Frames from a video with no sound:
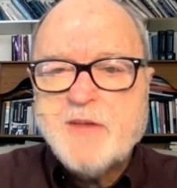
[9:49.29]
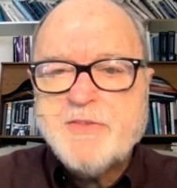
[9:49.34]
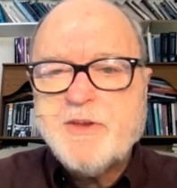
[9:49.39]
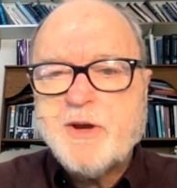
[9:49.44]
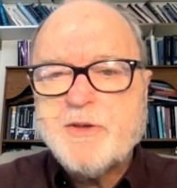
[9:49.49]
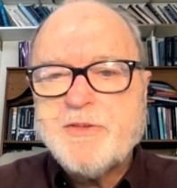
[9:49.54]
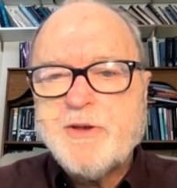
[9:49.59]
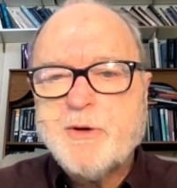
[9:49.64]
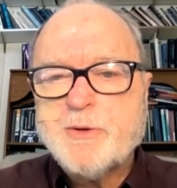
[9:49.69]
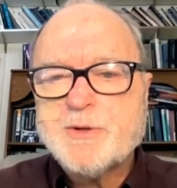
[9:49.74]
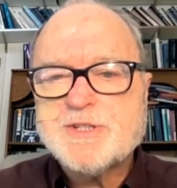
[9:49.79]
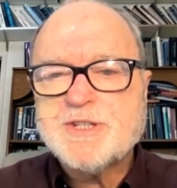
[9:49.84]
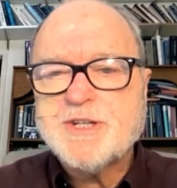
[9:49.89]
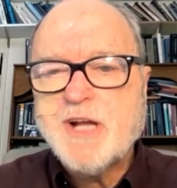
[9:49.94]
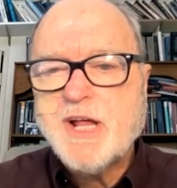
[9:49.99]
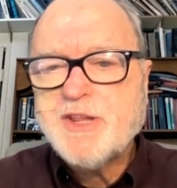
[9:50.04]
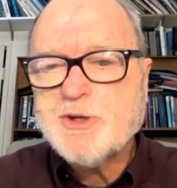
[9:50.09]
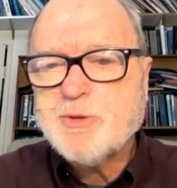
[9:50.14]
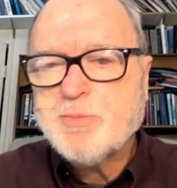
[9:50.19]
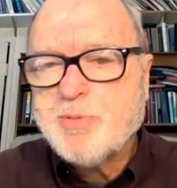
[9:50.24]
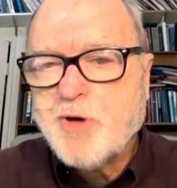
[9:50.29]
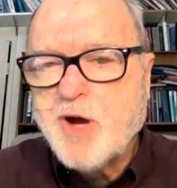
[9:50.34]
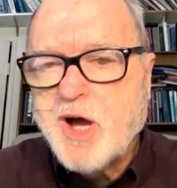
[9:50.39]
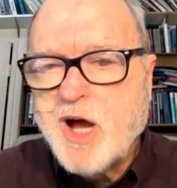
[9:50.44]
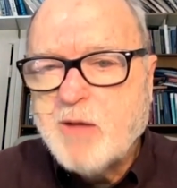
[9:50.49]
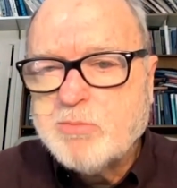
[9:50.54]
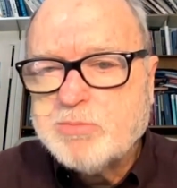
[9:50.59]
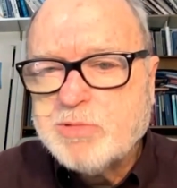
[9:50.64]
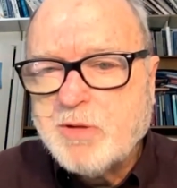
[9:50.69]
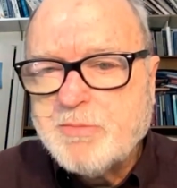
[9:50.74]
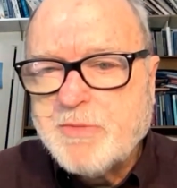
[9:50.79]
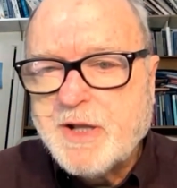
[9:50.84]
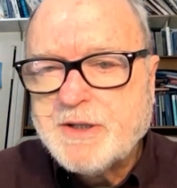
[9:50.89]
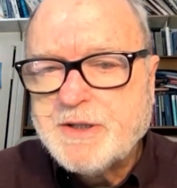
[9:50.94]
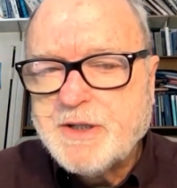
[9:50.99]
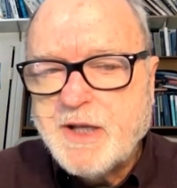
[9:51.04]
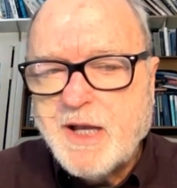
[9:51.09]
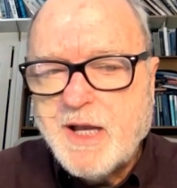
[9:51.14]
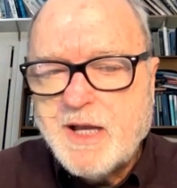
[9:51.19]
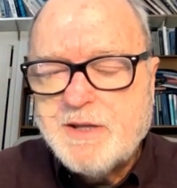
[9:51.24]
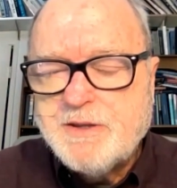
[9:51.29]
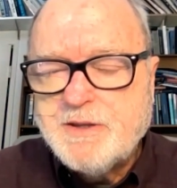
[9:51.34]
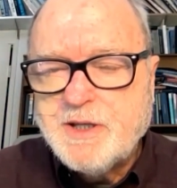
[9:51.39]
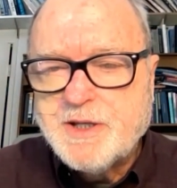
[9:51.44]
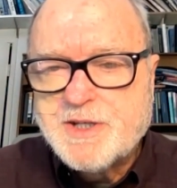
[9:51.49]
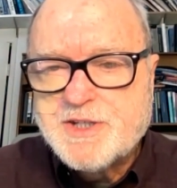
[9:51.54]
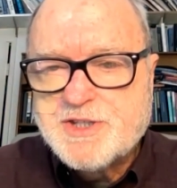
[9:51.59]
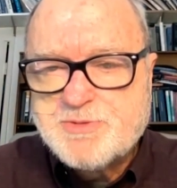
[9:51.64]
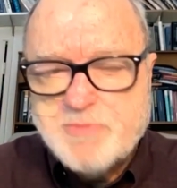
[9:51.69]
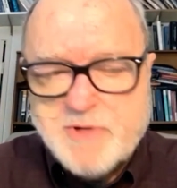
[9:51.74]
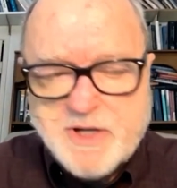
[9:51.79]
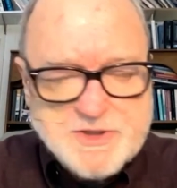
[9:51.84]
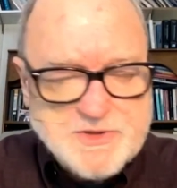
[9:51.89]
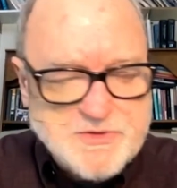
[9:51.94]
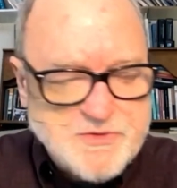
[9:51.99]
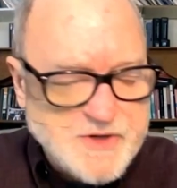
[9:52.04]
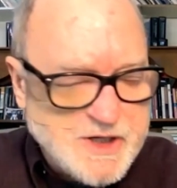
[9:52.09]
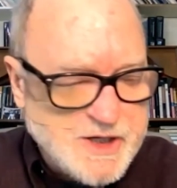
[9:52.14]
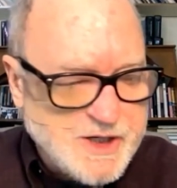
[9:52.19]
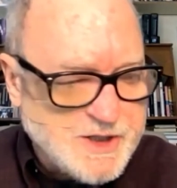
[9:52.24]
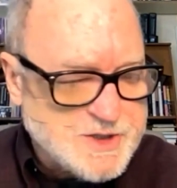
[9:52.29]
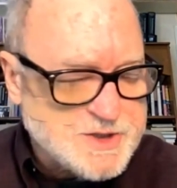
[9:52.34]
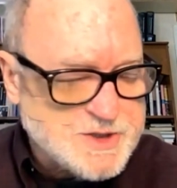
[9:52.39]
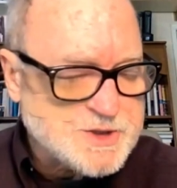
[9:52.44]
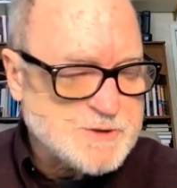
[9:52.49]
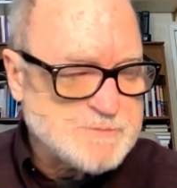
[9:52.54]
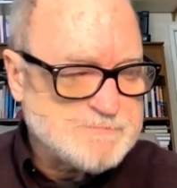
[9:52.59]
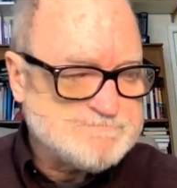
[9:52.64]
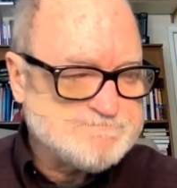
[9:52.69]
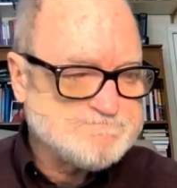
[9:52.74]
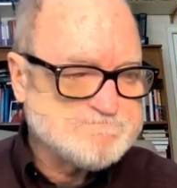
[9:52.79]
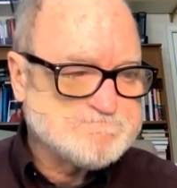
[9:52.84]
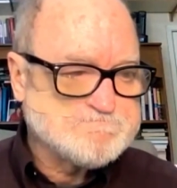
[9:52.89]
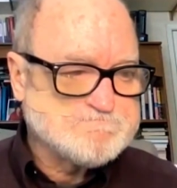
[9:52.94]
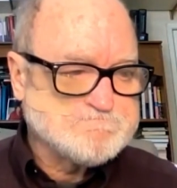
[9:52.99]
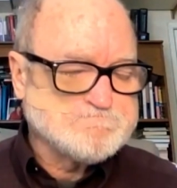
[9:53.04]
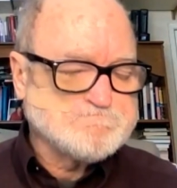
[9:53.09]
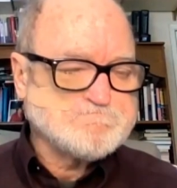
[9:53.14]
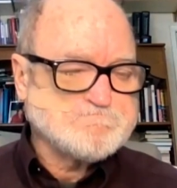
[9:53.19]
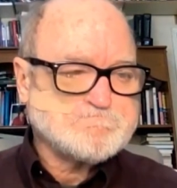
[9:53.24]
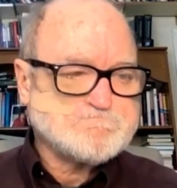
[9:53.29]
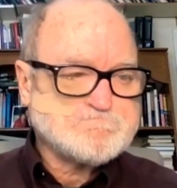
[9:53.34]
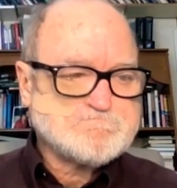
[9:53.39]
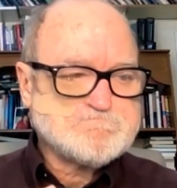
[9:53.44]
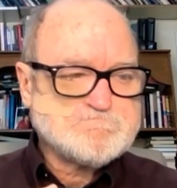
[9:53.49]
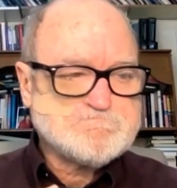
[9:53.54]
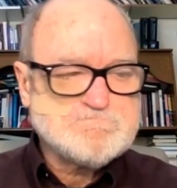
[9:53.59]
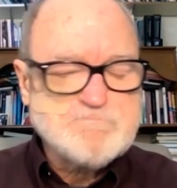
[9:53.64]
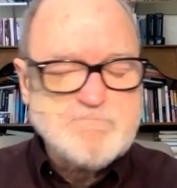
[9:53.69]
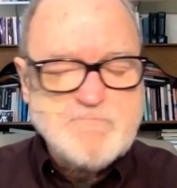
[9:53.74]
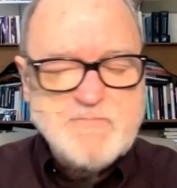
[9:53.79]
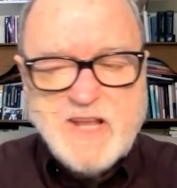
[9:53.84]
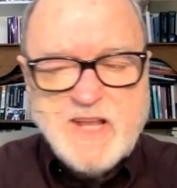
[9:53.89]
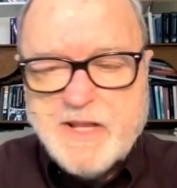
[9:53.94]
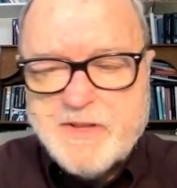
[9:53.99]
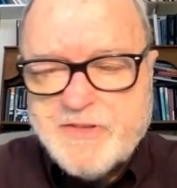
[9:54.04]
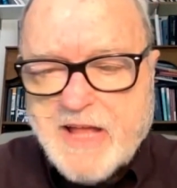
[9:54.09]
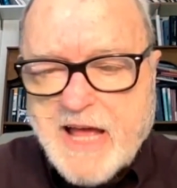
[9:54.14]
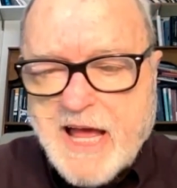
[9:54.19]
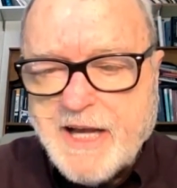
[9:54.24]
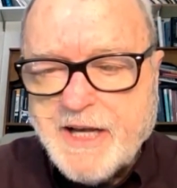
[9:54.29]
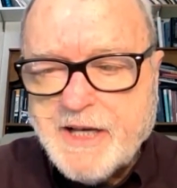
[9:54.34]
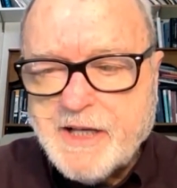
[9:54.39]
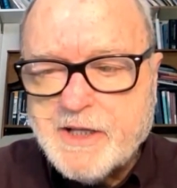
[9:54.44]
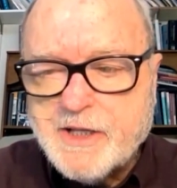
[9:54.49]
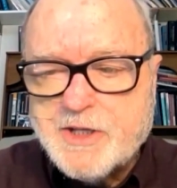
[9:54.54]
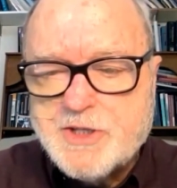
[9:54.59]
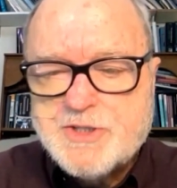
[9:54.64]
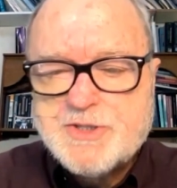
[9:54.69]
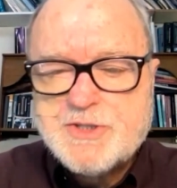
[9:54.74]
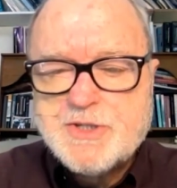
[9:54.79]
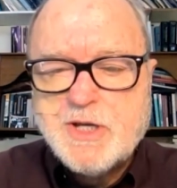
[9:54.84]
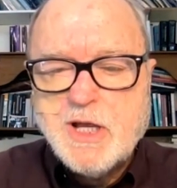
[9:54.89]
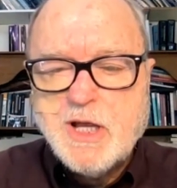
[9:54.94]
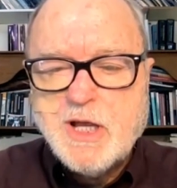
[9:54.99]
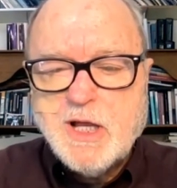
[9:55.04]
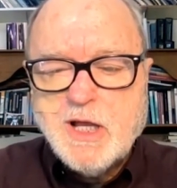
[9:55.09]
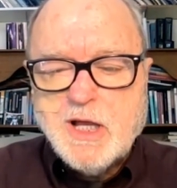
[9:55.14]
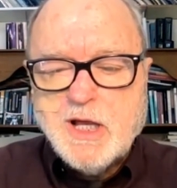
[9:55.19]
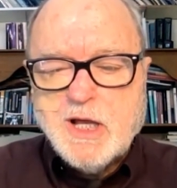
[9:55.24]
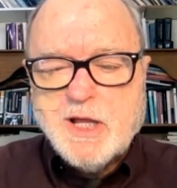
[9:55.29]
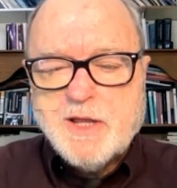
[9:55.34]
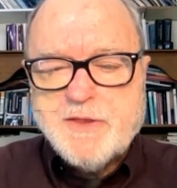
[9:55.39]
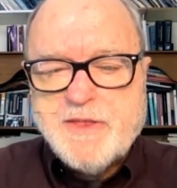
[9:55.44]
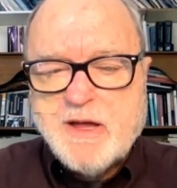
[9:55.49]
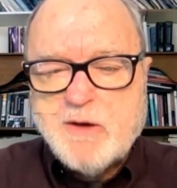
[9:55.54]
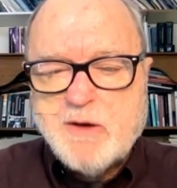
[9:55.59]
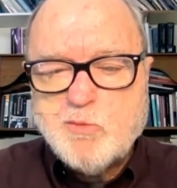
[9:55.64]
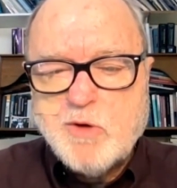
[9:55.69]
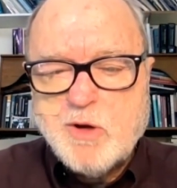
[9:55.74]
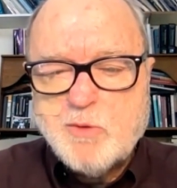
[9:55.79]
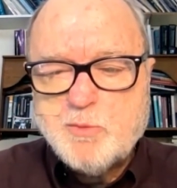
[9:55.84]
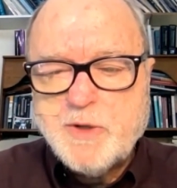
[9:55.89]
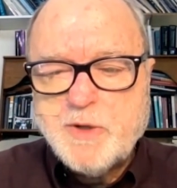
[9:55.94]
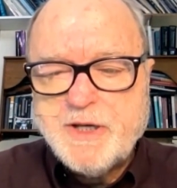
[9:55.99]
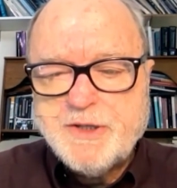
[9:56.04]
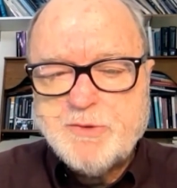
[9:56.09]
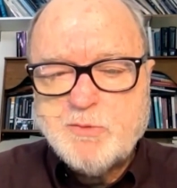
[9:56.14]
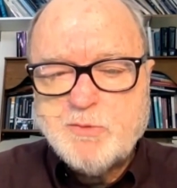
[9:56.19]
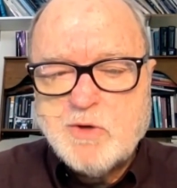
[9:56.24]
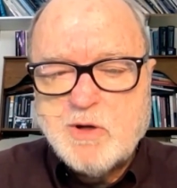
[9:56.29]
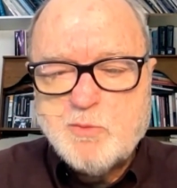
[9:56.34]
There is another problem that the atheist must face, and that is that when we